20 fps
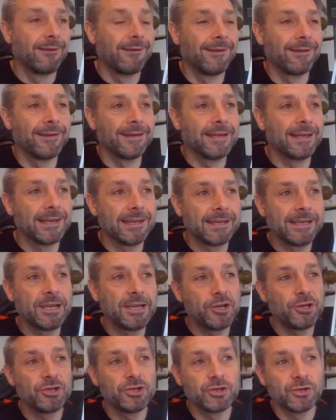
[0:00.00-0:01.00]
and he
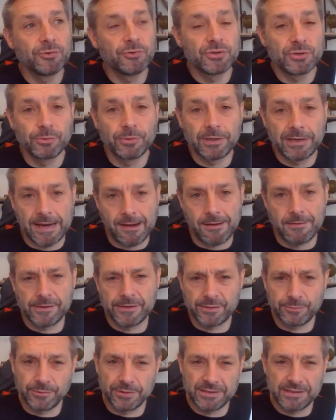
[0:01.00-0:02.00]
leads you to a
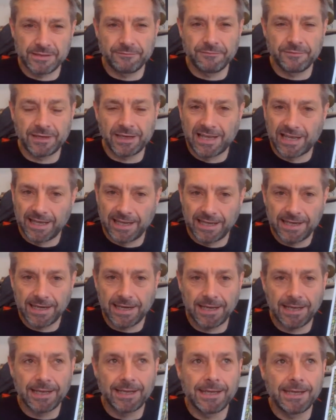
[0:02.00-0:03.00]
character which is
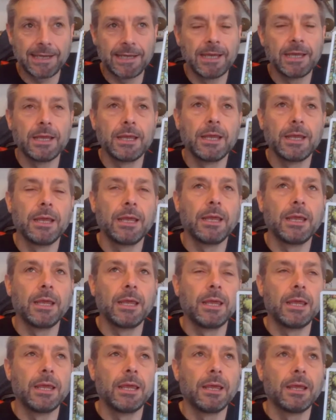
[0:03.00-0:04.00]
clearly
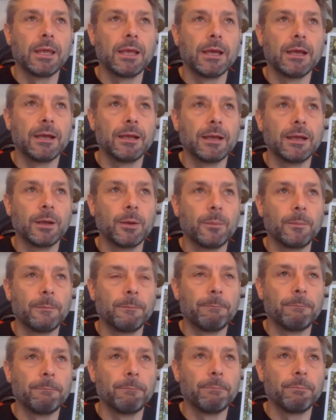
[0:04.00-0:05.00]

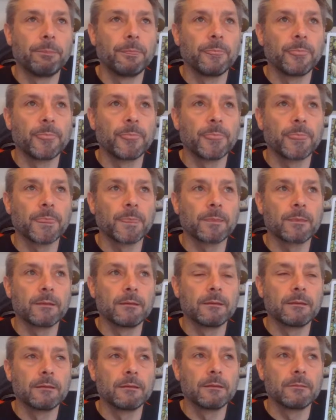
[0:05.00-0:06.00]
um,
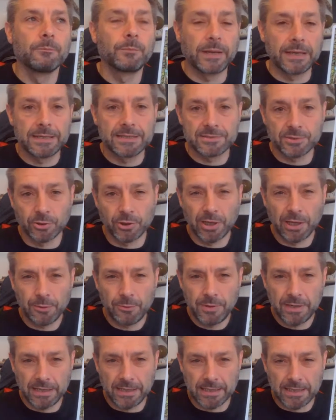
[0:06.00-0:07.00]
based on
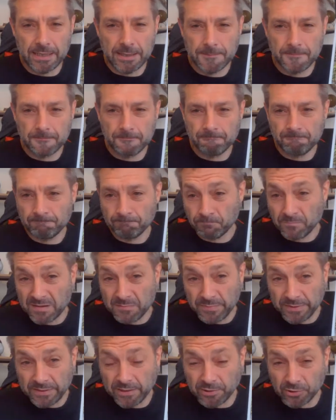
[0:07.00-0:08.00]
Loki. And
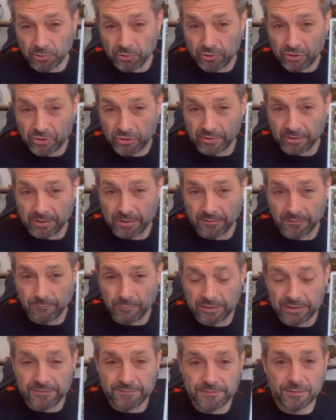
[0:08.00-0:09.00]
being in Austria,
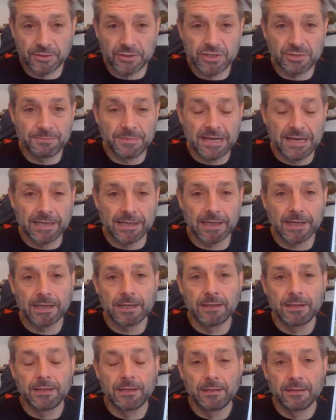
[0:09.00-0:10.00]
which is very Germanic,
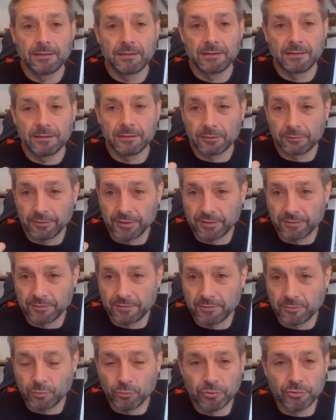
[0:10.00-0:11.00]

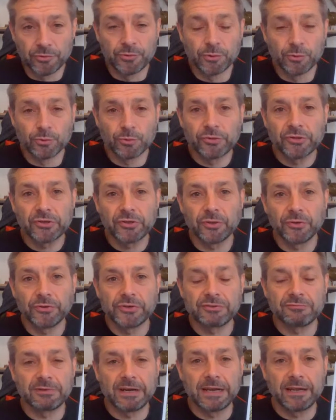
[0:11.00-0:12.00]
all the Norse gods
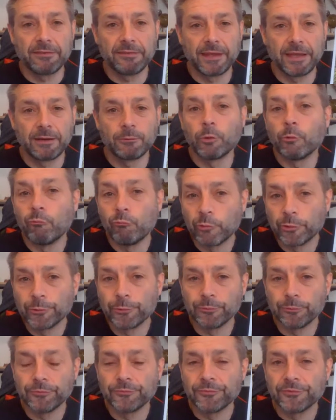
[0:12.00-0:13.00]
around there and
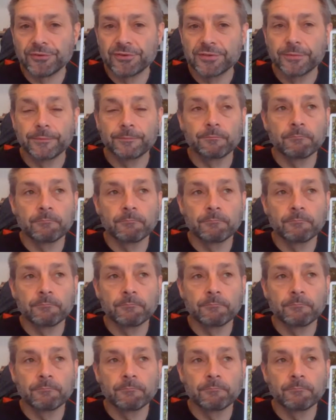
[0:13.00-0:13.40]
runes.